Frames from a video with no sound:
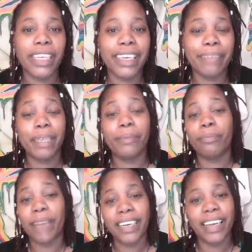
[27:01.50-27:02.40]
thing. People
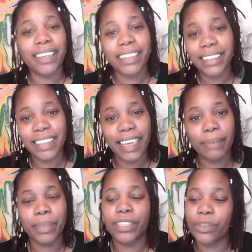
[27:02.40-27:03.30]
might not
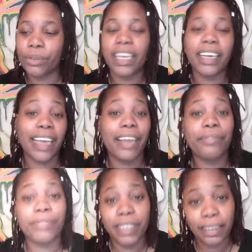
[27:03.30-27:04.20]
understand, but your lane
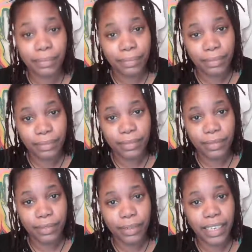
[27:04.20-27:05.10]
ain't for them,
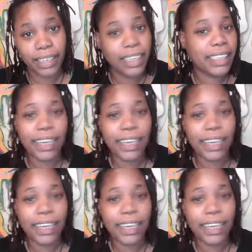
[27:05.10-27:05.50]
right?